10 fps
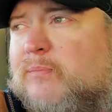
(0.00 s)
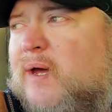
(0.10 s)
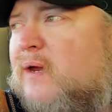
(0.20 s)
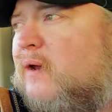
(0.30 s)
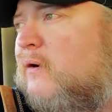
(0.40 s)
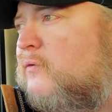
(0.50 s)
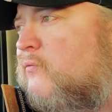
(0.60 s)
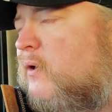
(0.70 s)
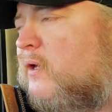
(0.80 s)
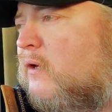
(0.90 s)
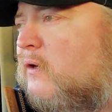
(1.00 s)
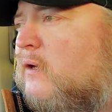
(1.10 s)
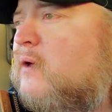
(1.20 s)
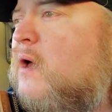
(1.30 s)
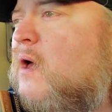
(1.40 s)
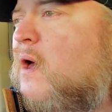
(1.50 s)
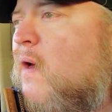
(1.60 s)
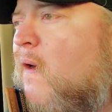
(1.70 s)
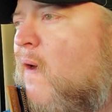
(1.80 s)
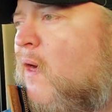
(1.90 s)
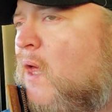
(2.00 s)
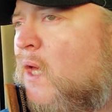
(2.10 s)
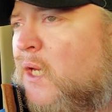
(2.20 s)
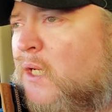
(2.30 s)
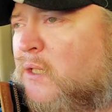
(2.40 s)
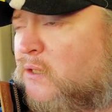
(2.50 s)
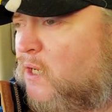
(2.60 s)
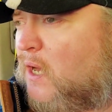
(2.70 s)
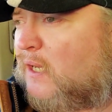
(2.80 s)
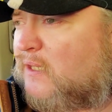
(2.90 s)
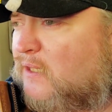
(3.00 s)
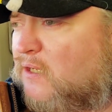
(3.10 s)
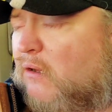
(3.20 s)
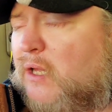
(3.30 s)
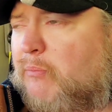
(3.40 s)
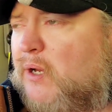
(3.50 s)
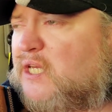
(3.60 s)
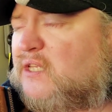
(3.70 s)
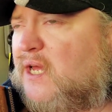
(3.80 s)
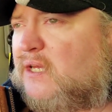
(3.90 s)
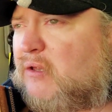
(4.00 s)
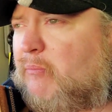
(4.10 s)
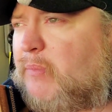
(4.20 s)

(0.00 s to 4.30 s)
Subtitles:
baconator is really good. So I think the only place that has a